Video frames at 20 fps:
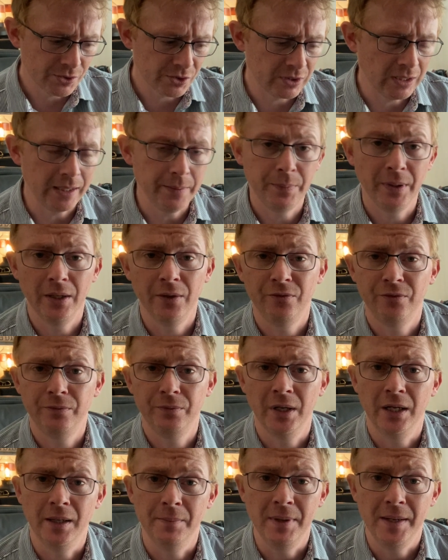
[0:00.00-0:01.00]
a slight bit
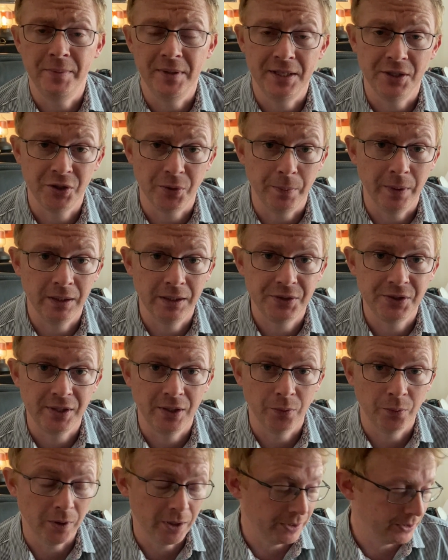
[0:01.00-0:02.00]
of maybe
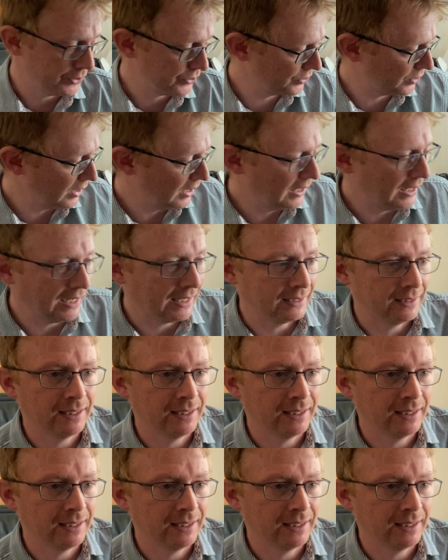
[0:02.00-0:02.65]
disability awareness,